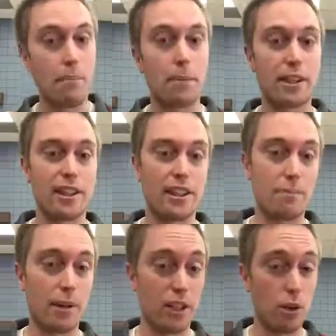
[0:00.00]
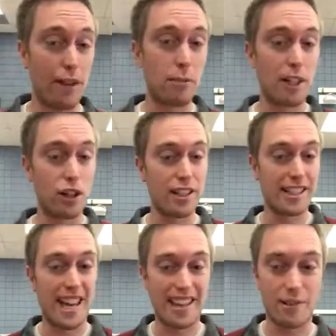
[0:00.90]
But you have to make sure it's
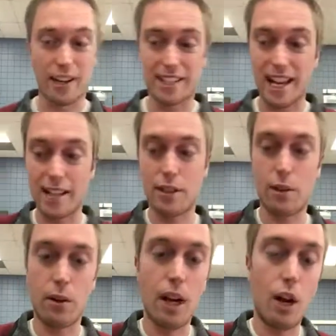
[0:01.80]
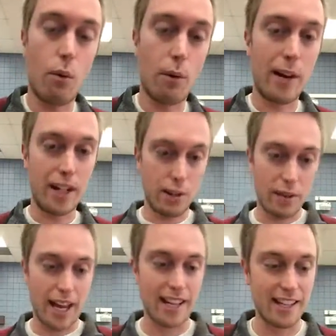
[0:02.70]
exactly the right size. So one way to do
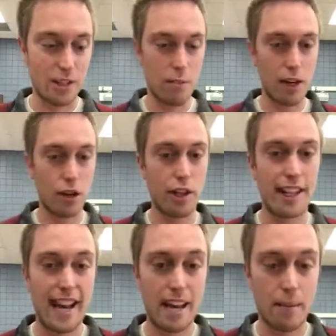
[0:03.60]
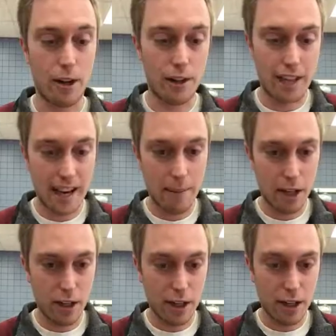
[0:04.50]
that is to measure the diameter. The
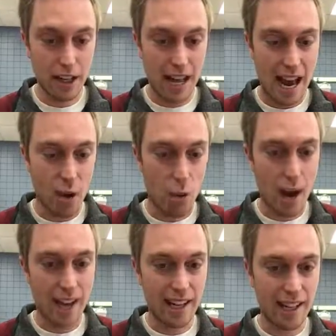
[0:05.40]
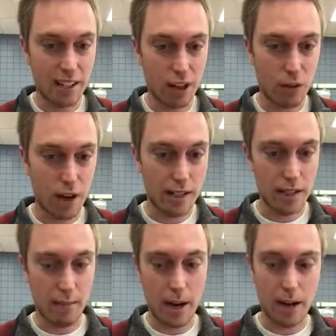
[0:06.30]
diameter is how wide it is across
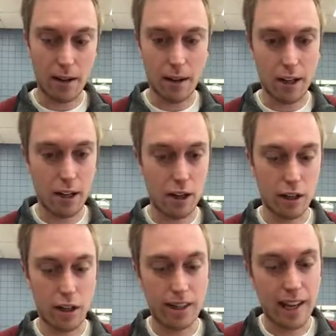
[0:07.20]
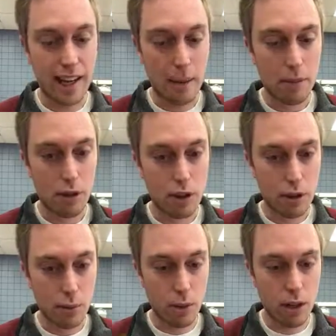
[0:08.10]
the bottle, or across that cap. So I'll just
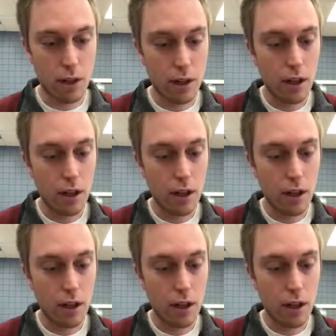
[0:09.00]
use a ruler.